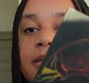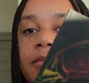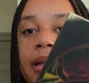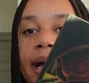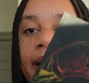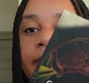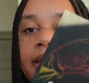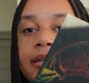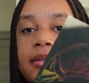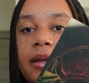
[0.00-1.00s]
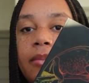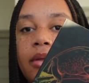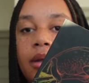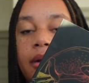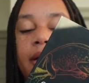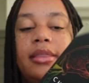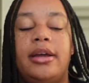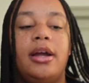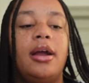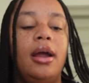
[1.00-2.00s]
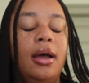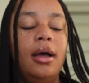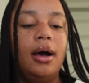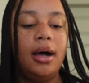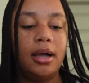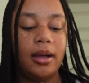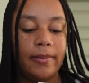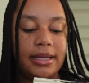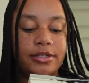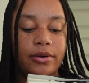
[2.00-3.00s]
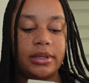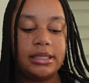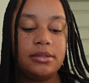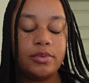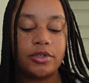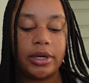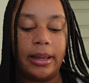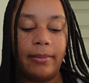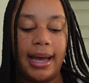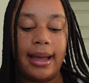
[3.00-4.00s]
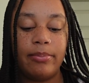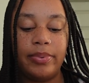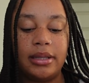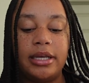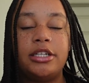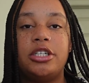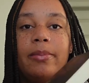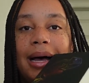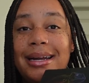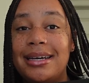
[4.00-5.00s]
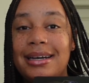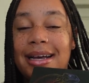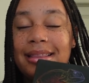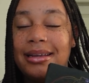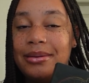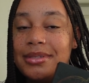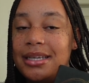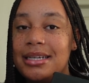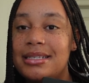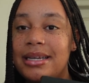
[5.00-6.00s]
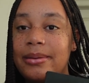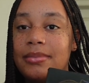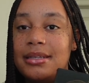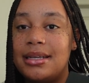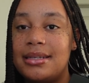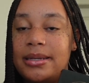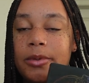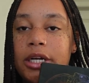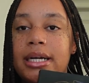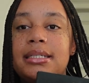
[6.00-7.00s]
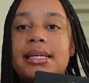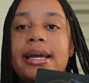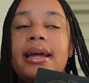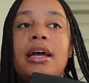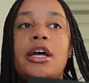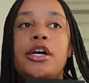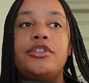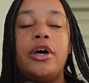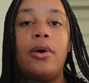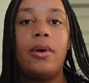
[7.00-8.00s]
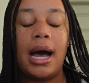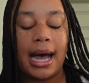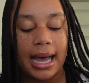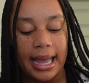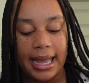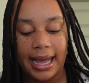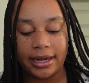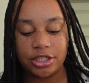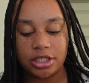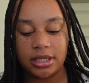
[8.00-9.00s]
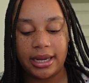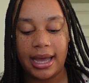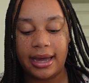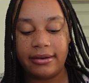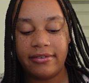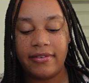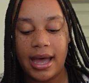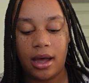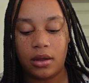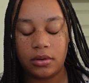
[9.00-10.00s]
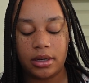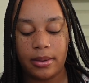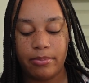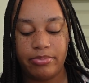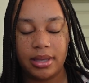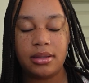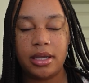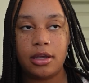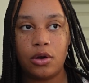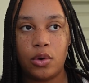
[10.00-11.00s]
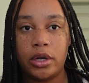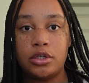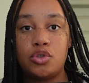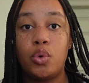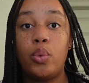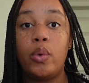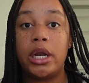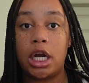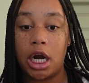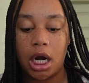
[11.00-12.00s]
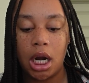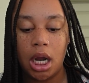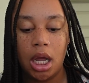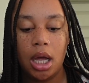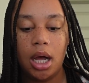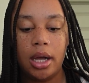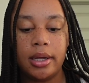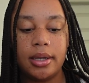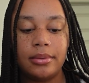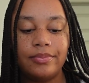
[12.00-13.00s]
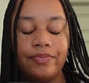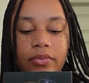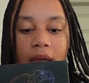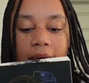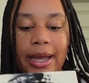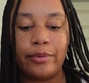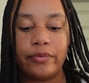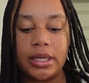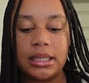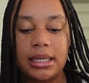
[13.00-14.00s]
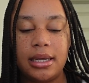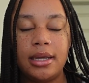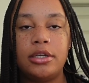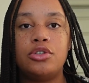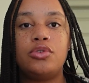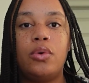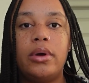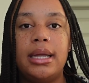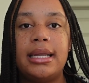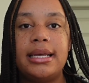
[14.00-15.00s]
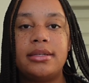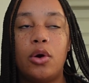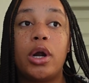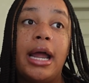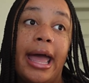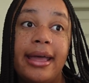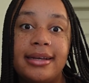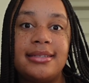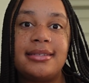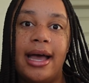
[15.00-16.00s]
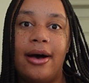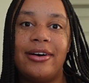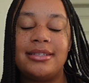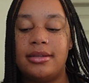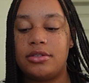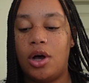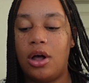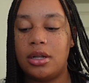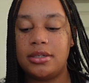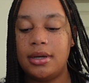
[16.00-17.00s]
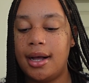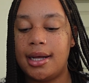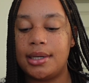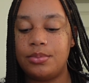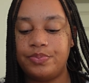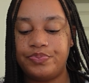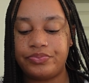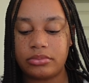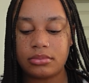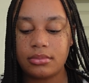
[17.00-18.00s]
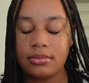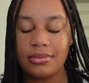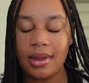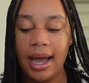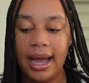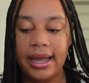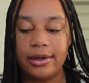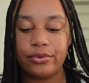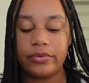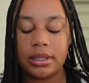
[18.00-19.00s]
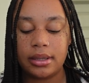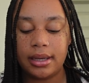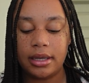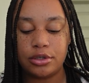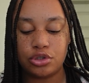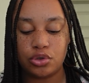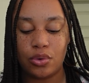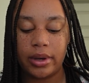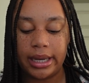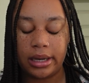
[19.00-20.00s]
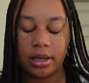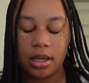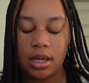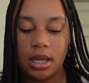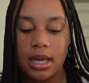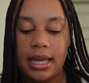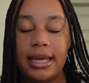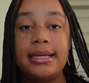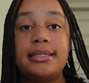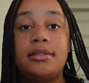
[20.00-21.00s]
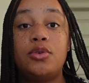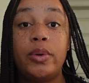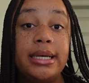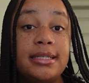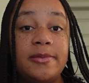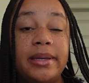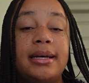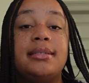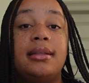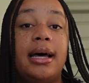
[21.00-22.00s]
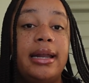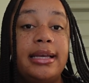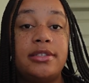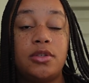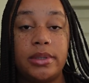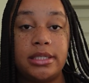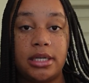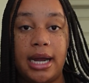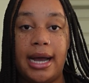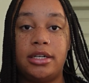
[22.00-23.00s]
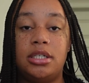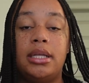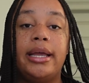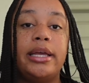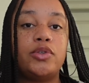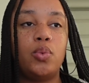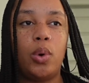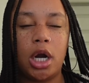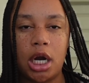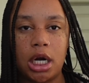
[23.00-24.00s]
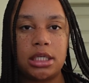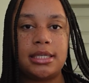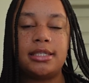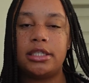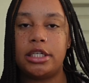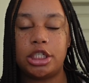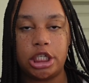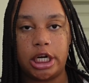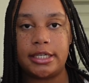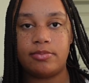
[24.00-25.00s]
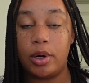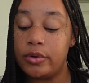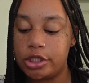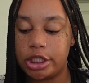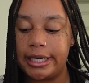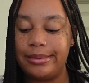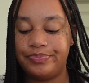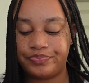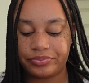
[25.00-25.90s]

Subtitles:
it's black, but there's a chameleon right there. And so this was written by Billy Chapata. I think I'm saying his last name correctly. So I actually had found Billy on Twitter. I really enjoyed his, or X now as it's called. I had really enjoyed his tweets because a lot of his tweets are actually like his words, his literature, his poetry.